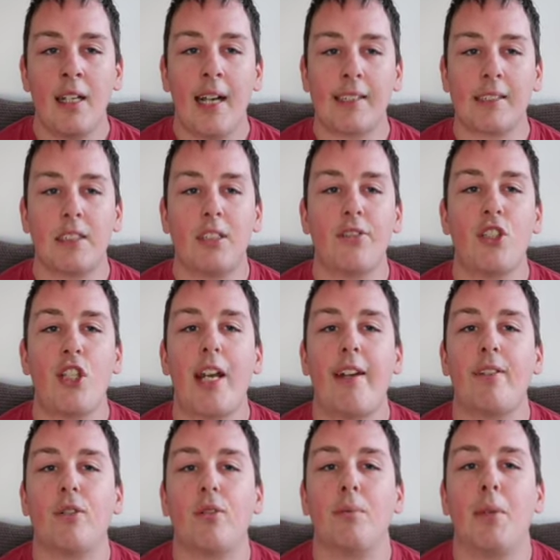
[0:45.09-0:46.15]
as I love
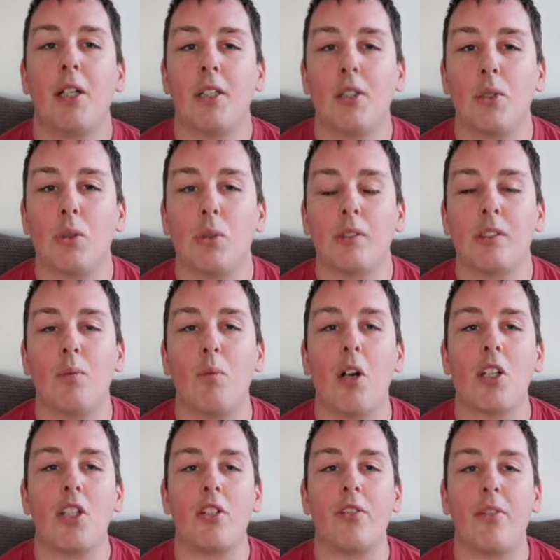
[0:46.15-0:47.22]
sharing all my hauls and
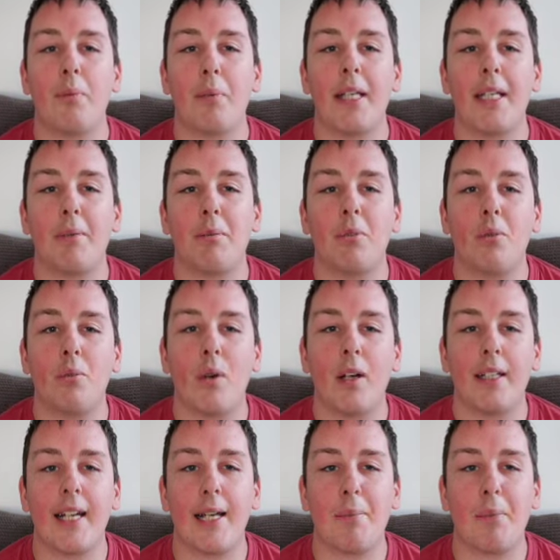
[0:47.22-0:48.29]
watching other people what
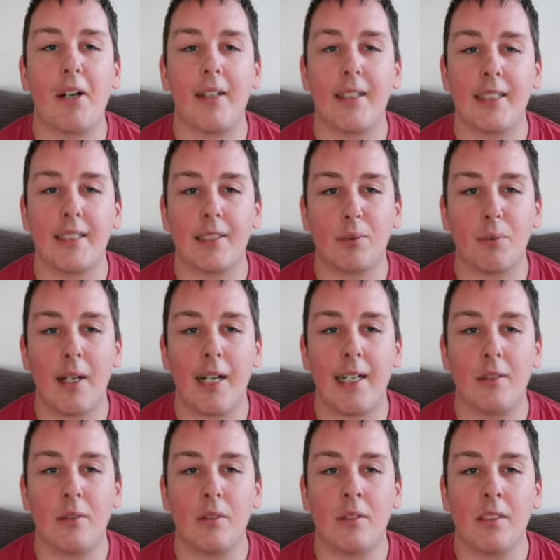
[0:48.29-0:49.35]
they're buying as
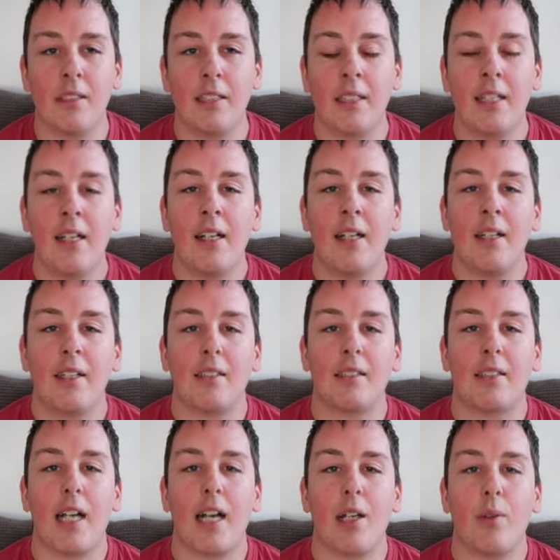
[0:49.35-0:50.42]
well.
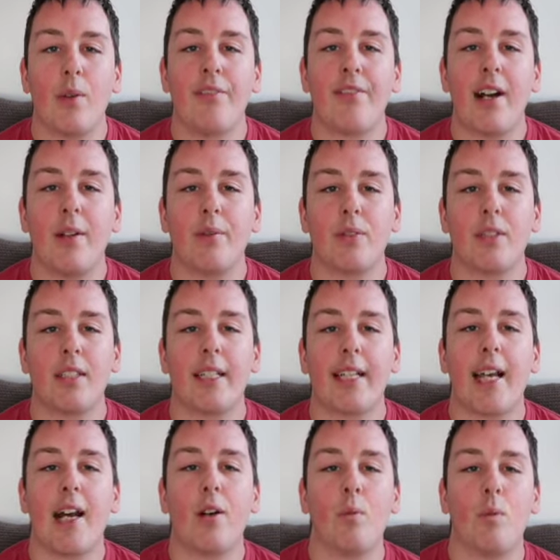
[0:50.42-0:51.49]
So with that, I'm just going to
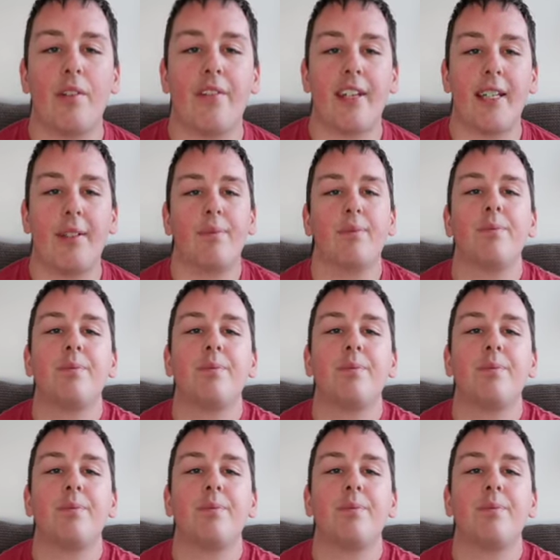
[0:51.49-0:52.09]
get on with it.